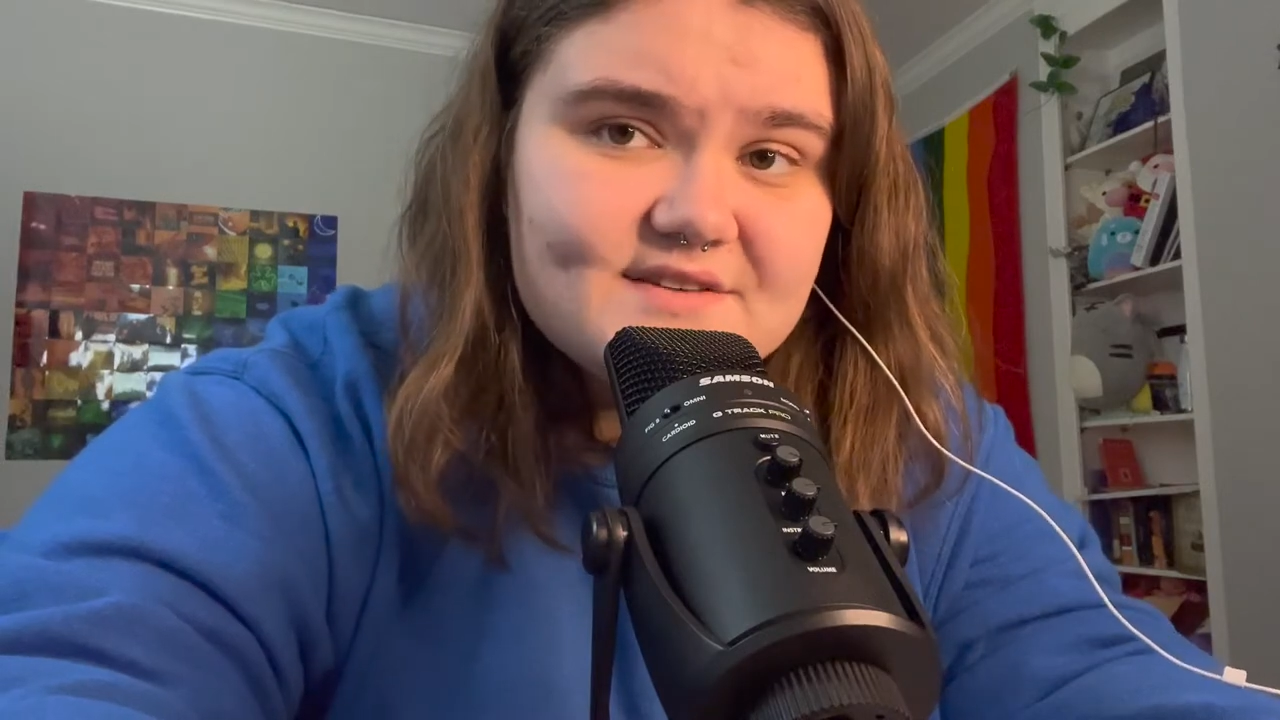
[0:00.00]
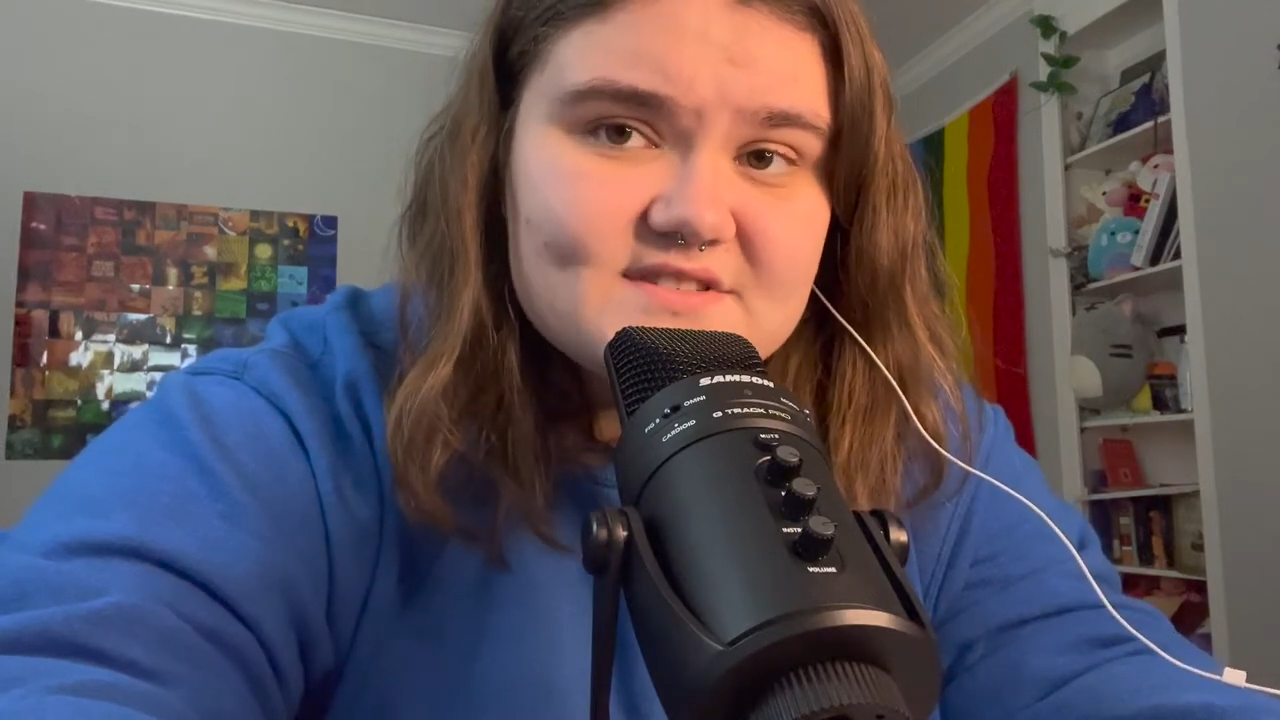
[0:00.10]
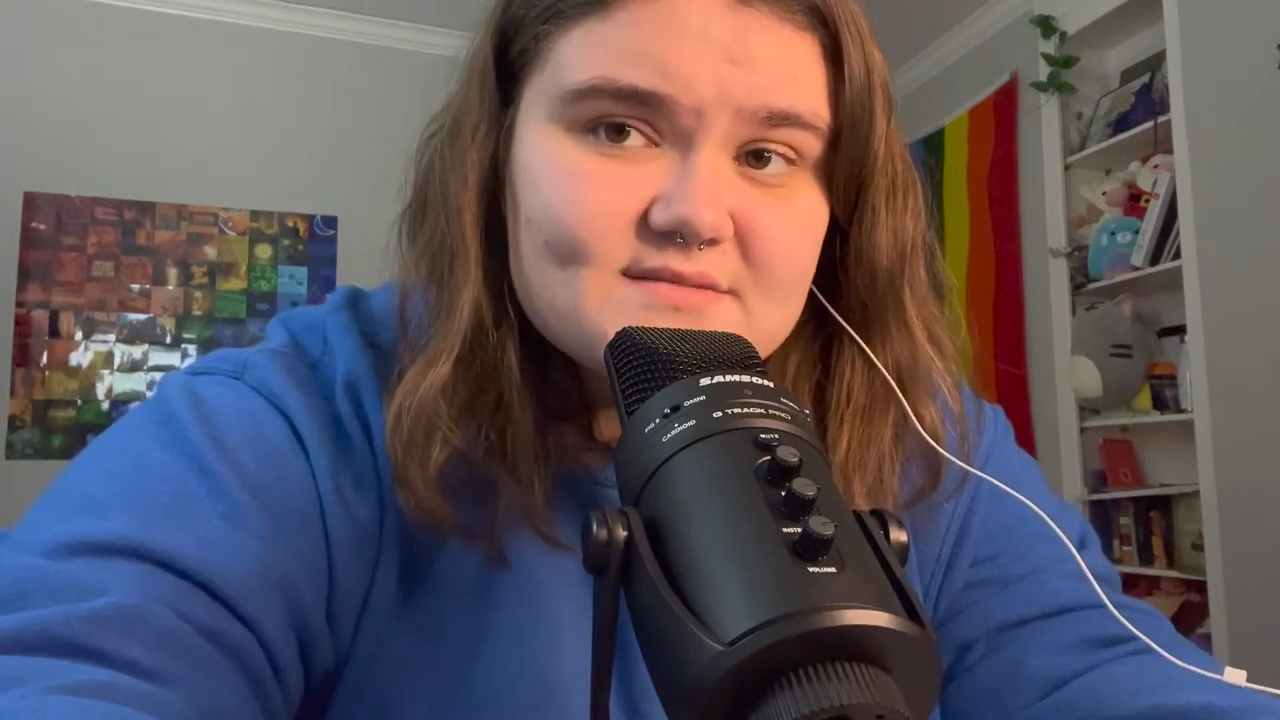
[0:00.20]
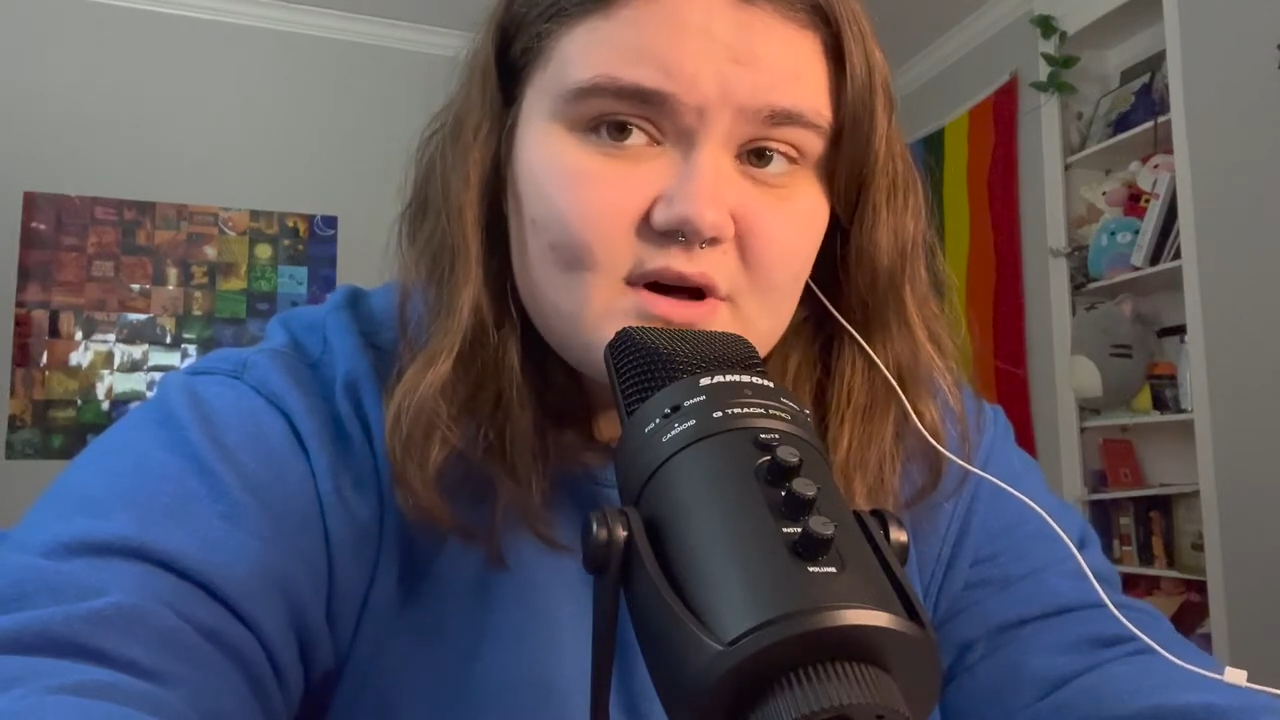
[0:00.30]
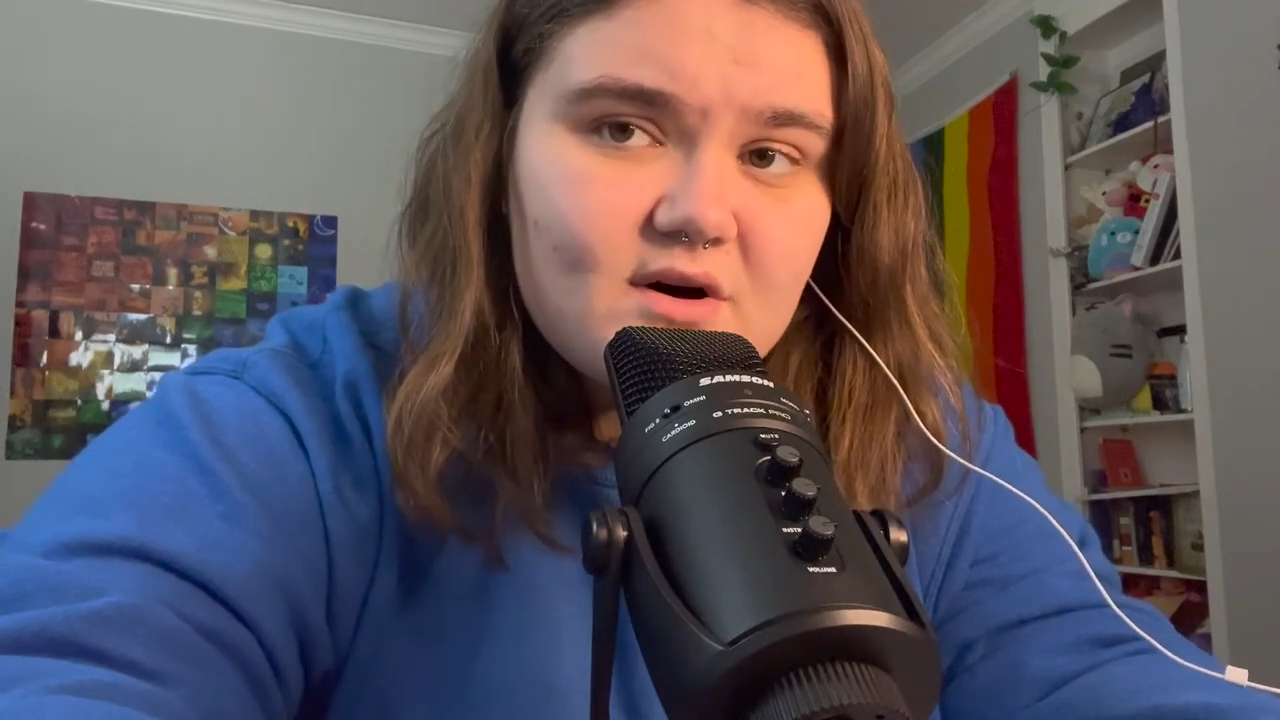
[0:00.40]

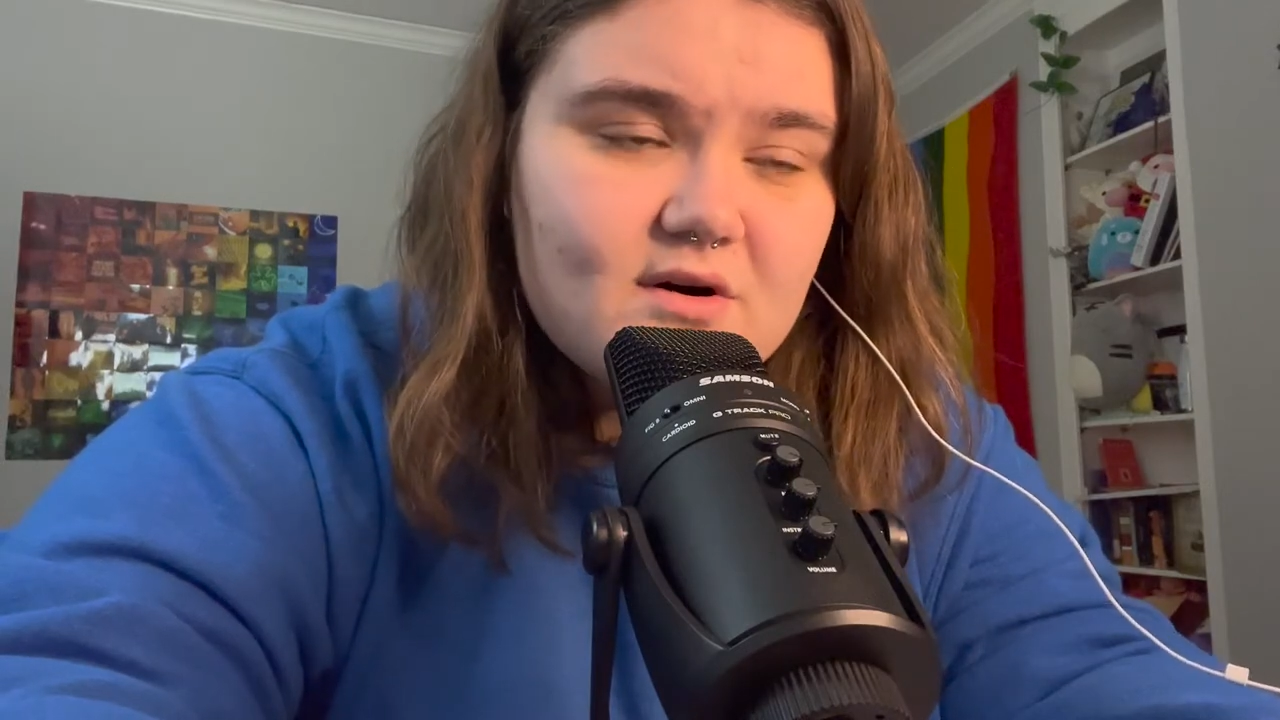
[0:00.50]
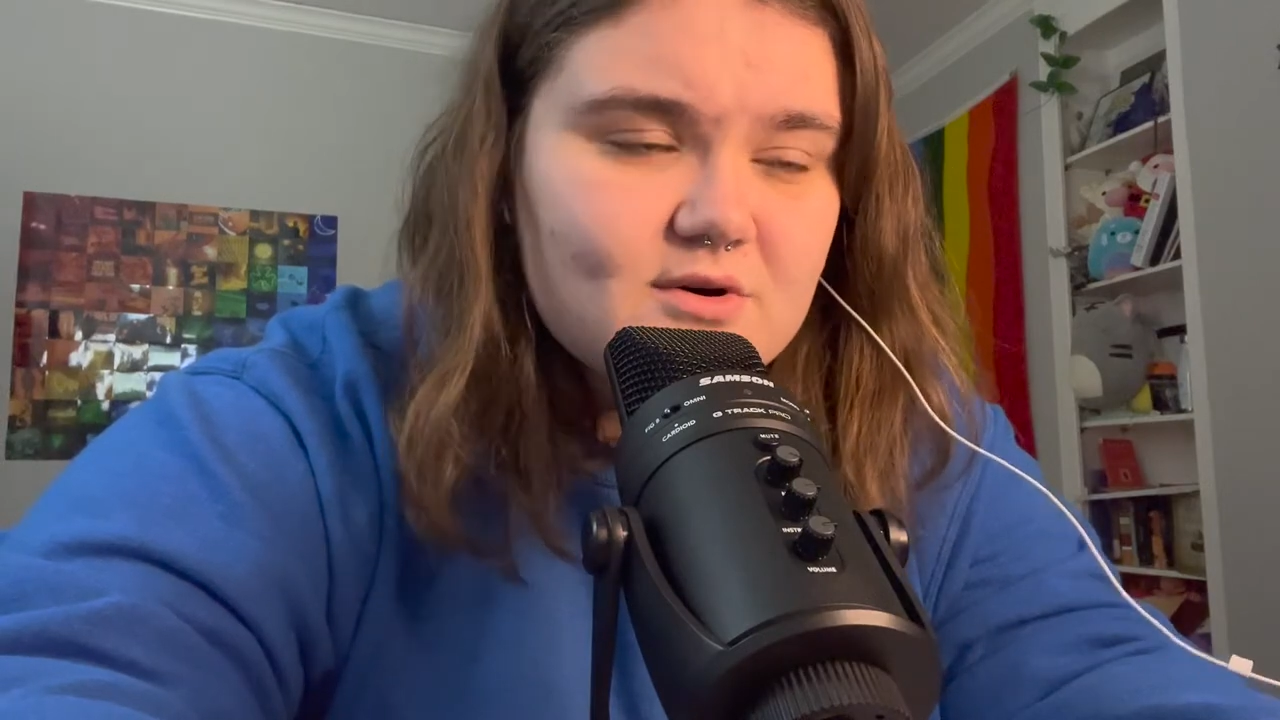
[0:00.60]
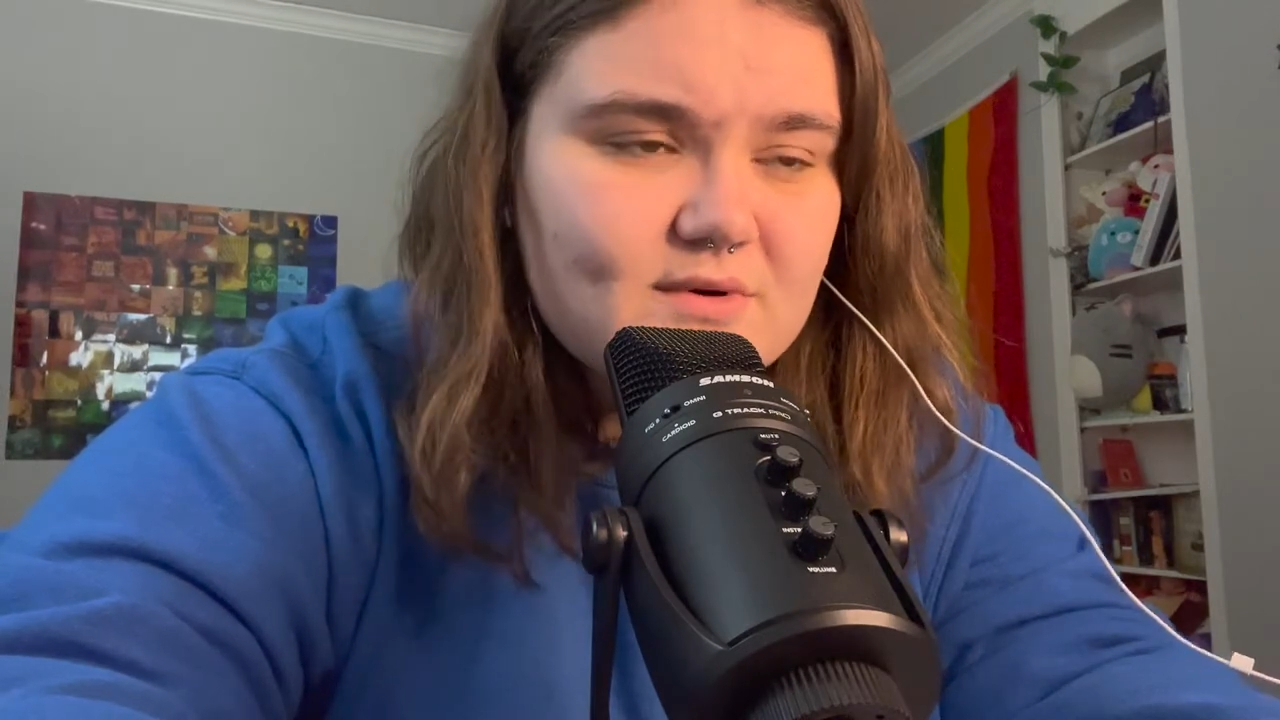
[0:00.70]
smoke